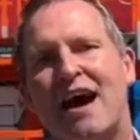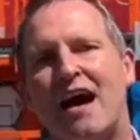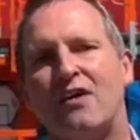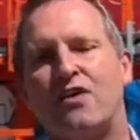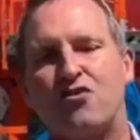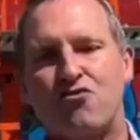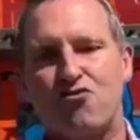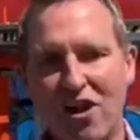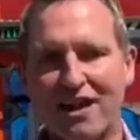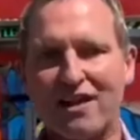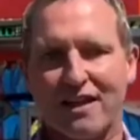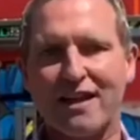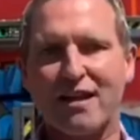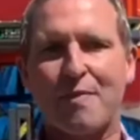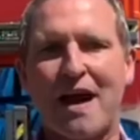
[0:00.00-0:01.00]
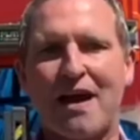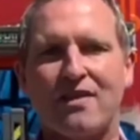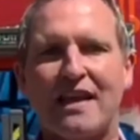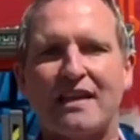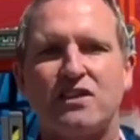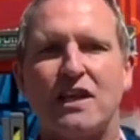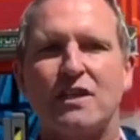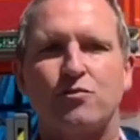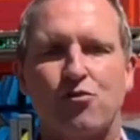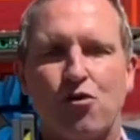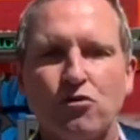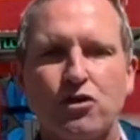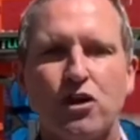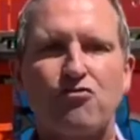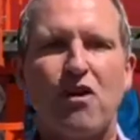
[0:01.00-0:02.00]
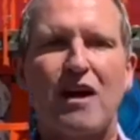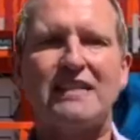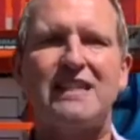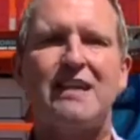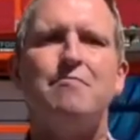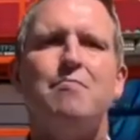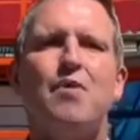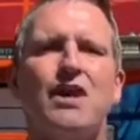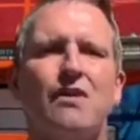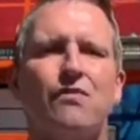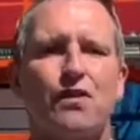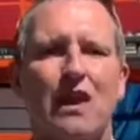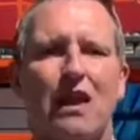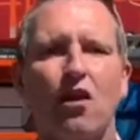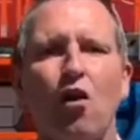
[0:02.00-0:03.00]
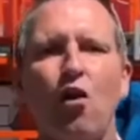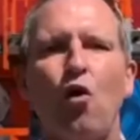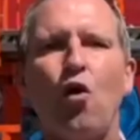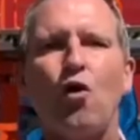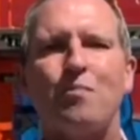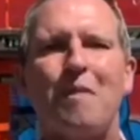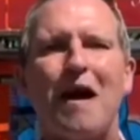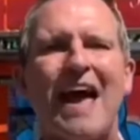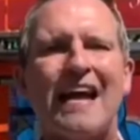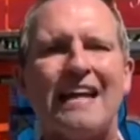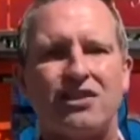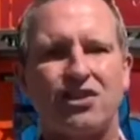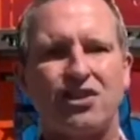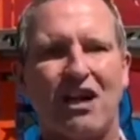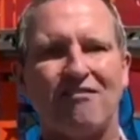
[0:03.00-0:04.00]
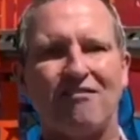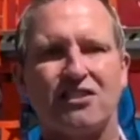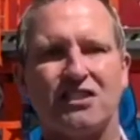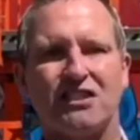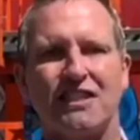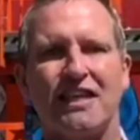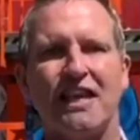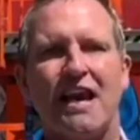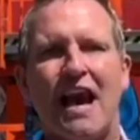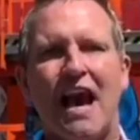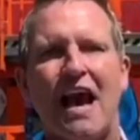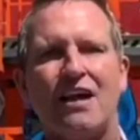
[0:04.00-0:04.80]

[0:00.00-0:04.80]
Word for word: Uh, the great thing about this is we're also raising money for the Lord Mayor's charity,